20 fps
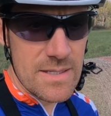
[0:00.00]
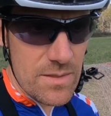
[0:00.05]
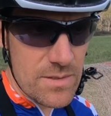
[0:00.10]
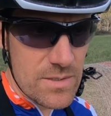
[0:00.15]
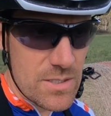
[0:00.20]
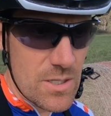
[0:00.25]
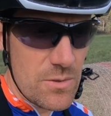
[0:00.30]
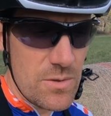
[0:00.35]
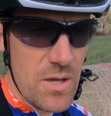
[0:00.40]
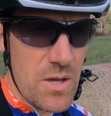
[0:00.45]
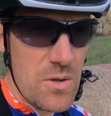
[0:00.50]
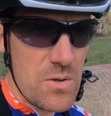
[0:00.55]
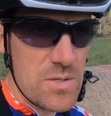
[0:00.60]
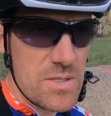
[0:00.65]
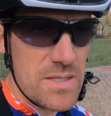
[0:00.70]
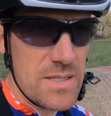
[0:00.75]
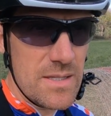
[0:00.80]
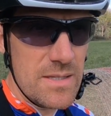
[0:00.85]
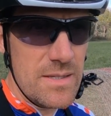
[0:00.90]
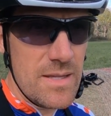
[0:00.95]
And so
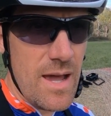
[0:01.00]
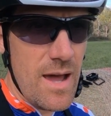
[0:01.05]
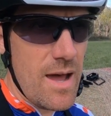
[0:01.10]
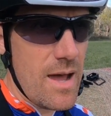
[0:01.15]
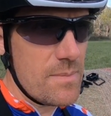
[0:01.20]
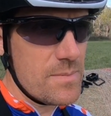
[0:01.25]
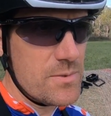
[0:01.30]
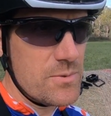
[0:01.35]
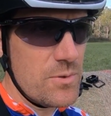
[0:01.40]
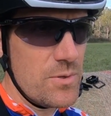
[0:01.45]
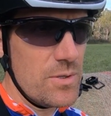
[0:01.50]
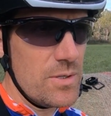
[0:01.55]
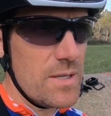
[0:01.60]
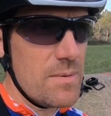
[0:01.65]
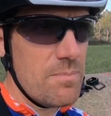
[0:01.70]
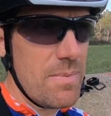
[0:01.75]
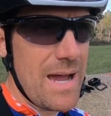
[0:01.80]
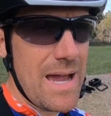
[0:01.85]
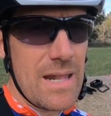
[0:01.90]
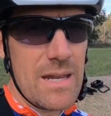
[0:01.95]
those knobs really
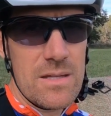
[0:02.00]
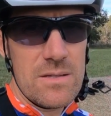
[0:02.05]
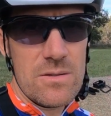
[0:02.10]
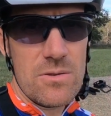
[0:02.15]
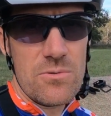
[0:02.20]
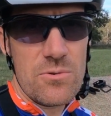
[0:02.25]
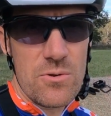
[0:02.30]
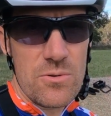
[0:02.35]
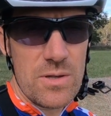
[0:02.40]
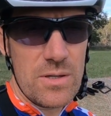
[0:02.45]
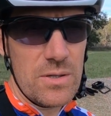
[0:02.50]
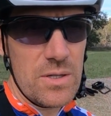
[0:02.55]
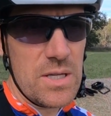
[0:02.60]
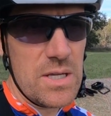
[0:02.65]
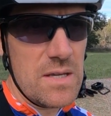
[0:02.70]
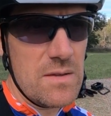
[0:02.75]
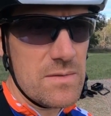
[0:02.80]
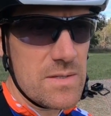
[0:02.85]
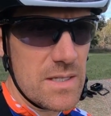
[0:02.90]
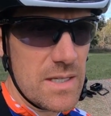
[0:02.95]
bite in through the
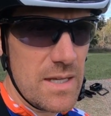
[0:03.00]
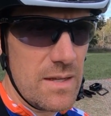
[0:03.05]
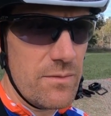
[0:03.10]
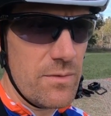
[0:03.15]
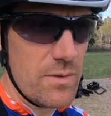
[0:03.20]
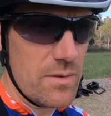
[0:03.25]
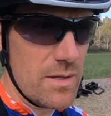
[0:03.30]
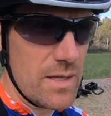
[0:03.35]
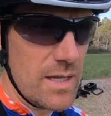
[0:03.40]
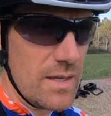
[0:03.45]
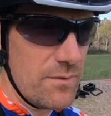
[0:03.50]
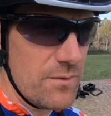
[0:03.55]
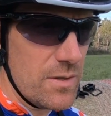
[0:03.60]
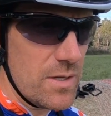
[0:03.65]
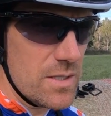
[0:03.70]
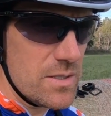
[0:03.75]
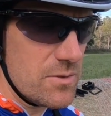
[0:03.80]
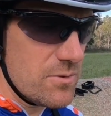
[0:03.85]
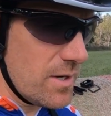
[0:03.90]
leaves and give give good